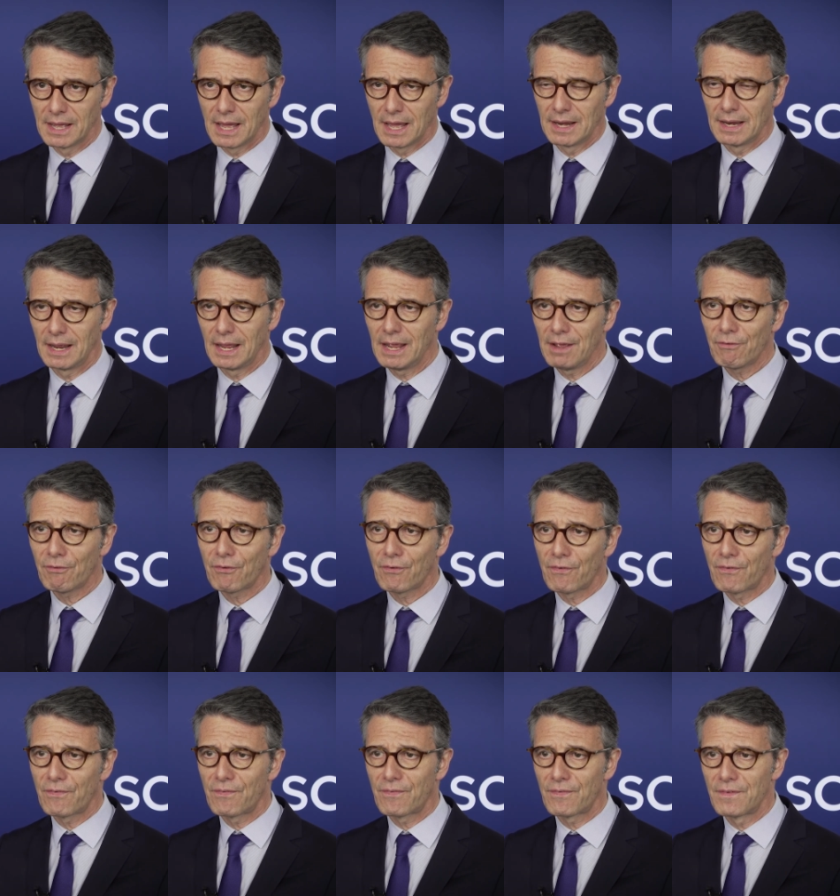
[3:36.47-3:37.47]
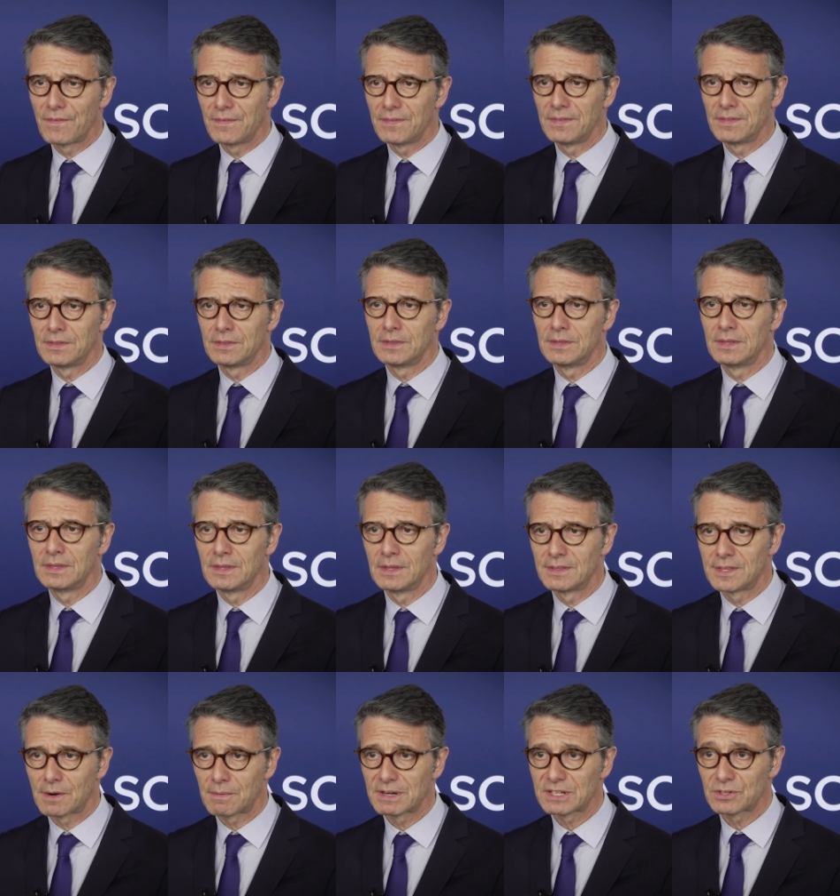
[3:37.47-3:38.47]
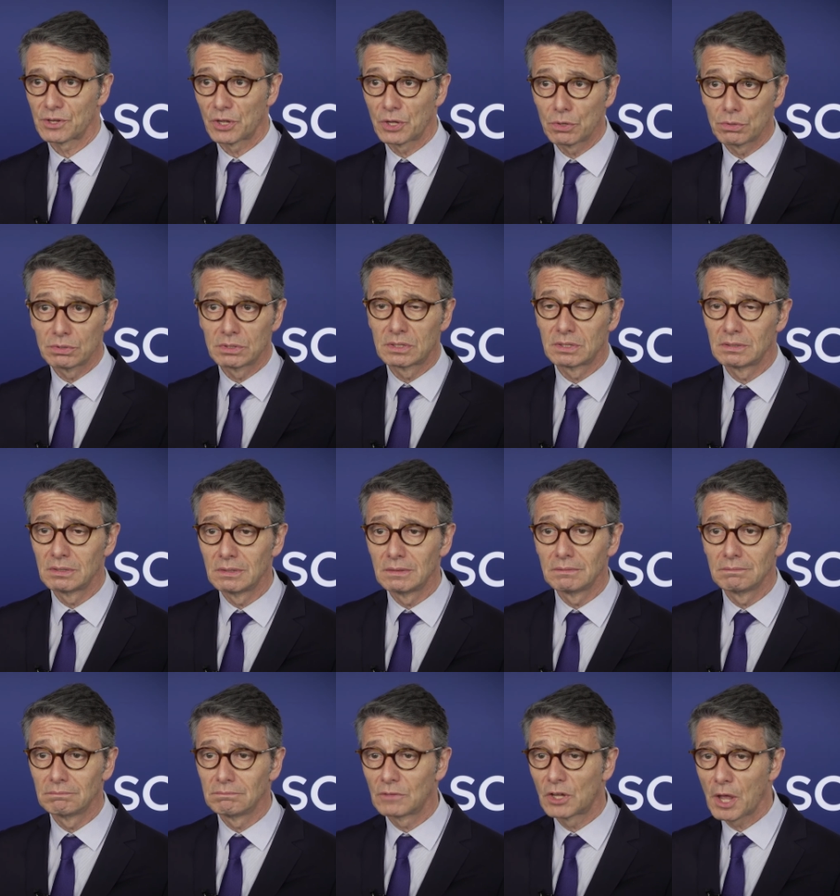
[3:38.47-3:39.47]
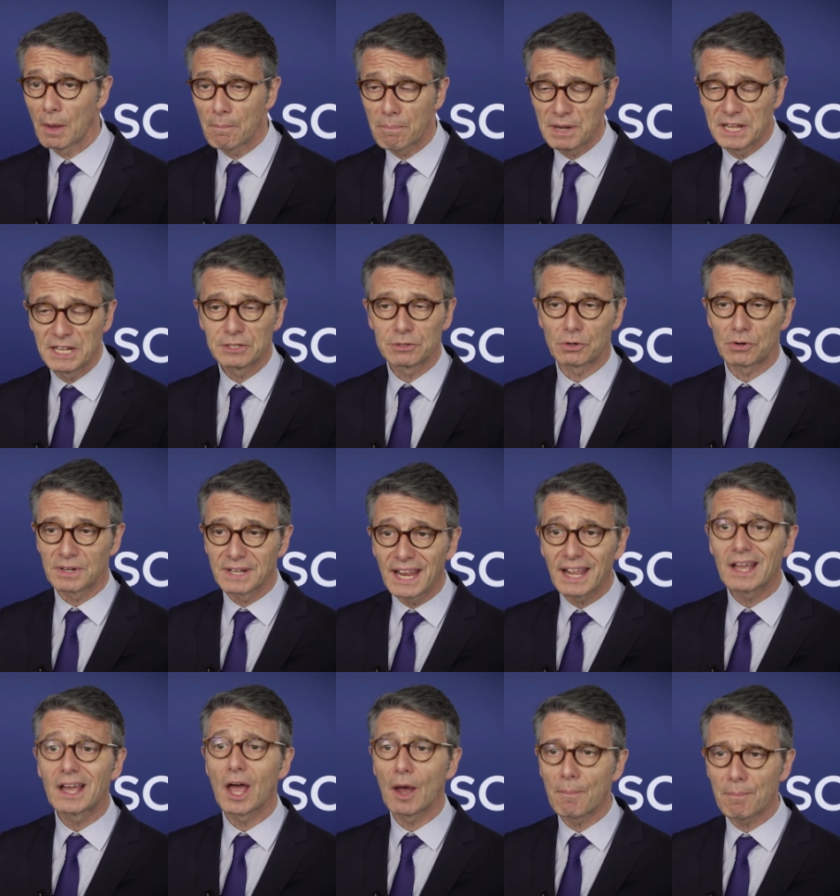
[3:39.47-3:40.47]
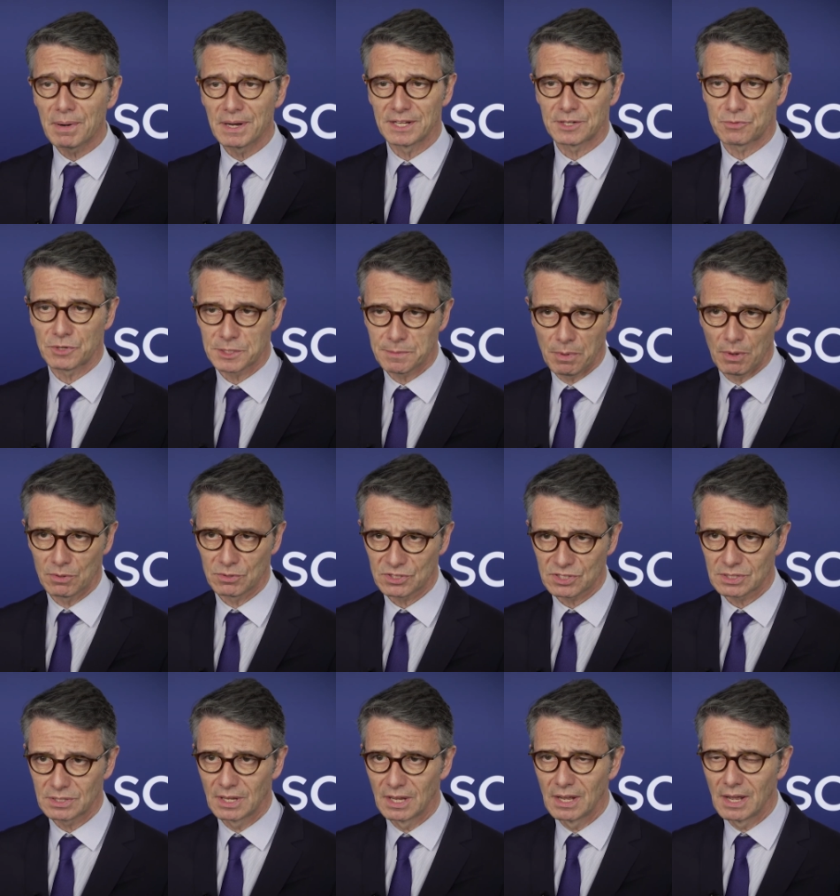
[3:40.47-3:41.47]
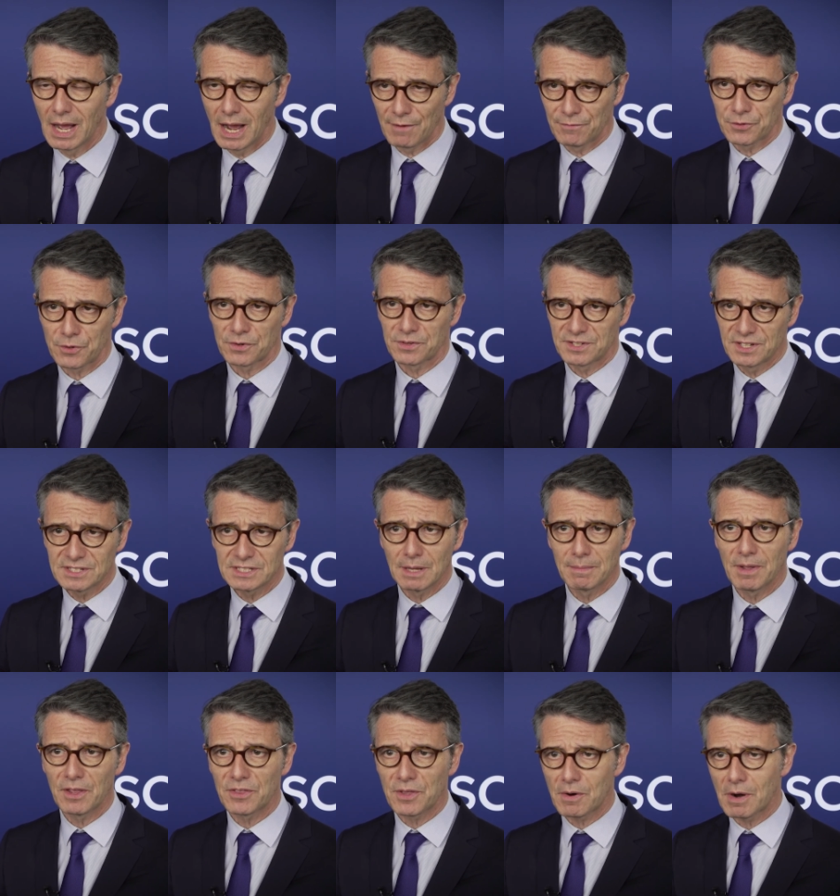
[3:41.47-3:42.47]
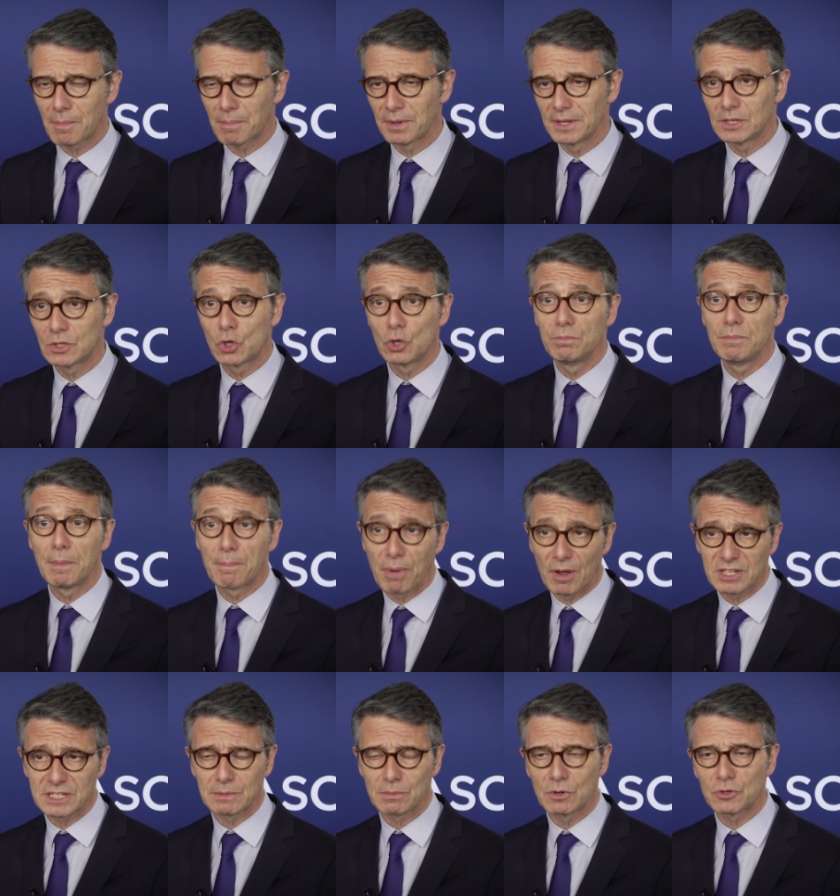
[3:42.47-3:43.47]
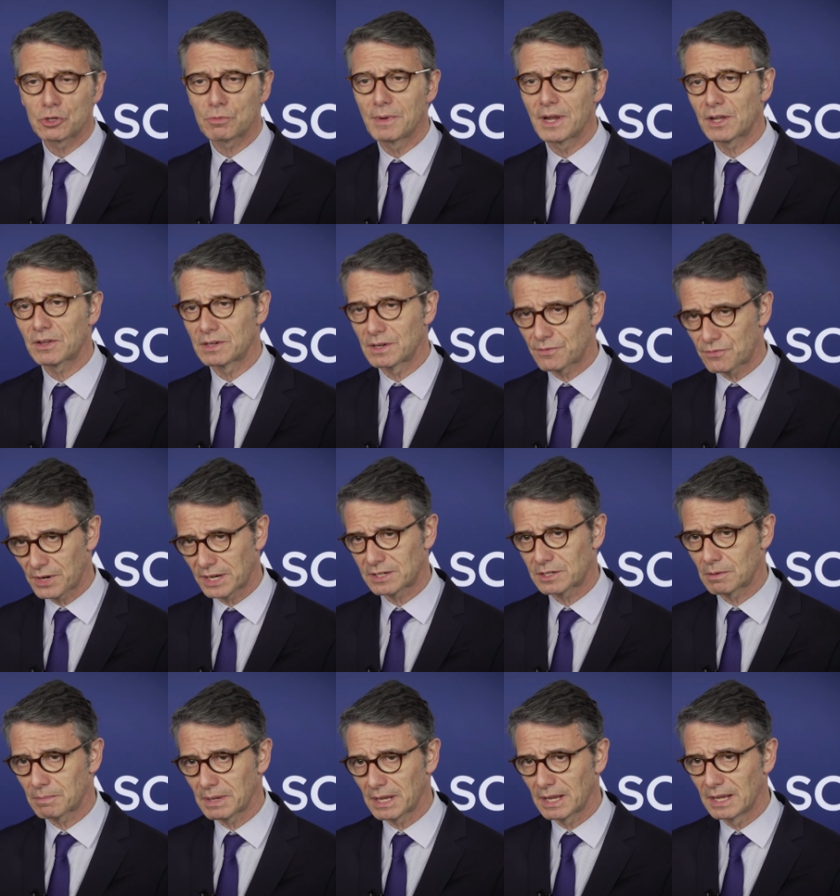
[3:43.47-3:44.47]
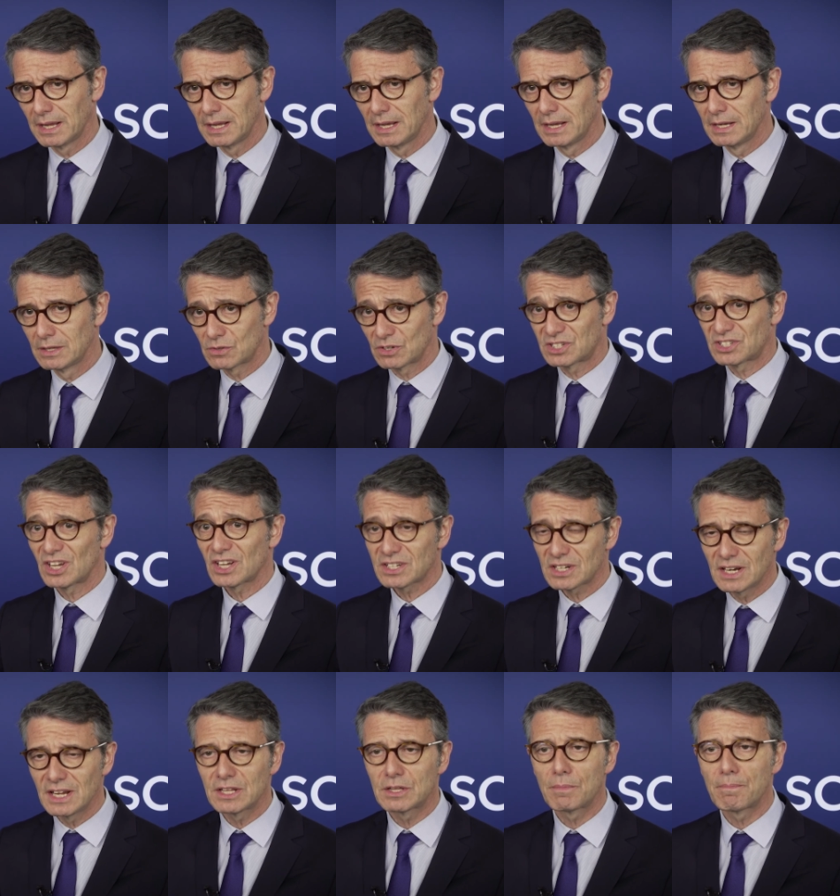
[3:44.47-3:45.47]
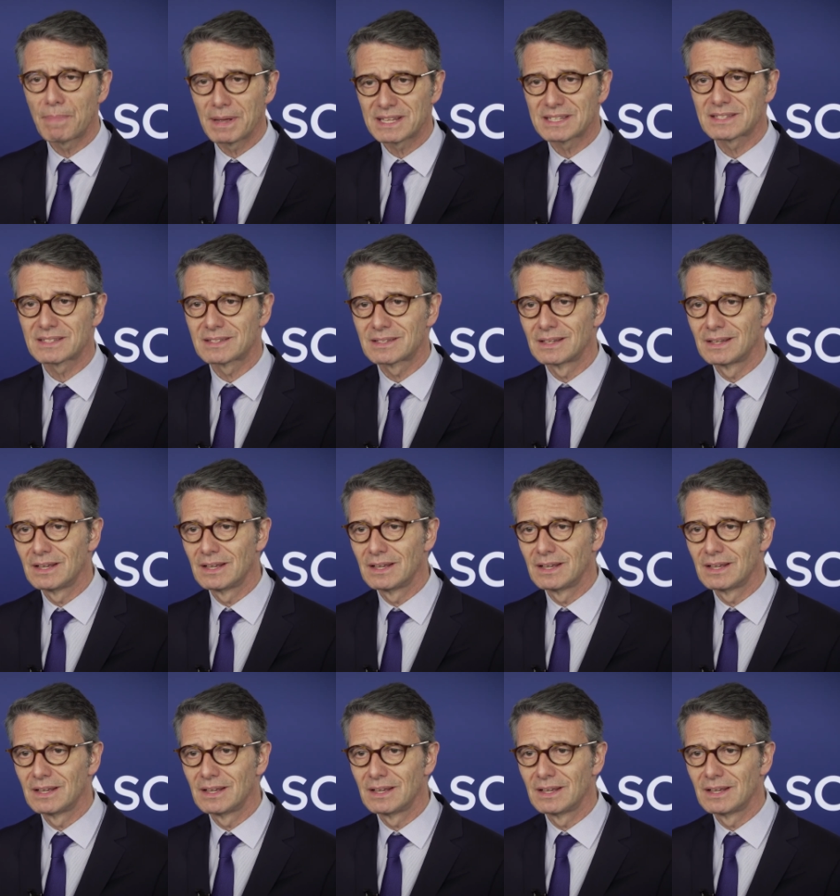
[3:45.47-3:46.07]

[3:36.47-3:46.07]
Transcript: And if there is a good, complete or near-complete response after systemic therapy, it could be possible to make a nephrectomy. So it's certainly the best,